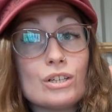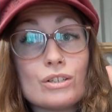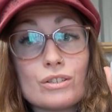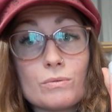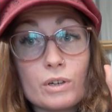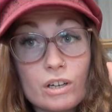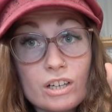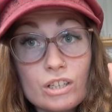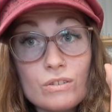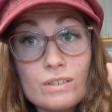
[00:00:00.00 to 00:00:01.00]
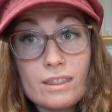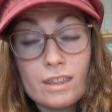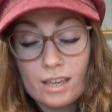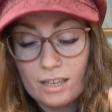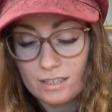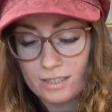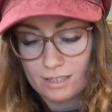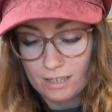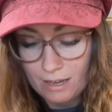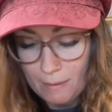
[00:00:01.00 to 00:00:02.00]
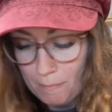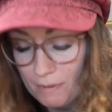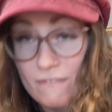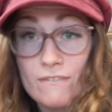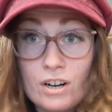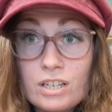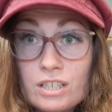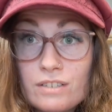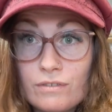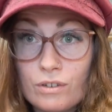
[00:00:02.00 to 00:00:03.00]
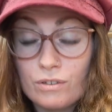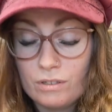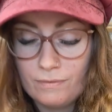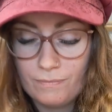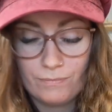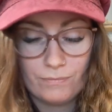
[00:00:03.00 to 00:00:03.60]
So we're gonna use this, but first of all,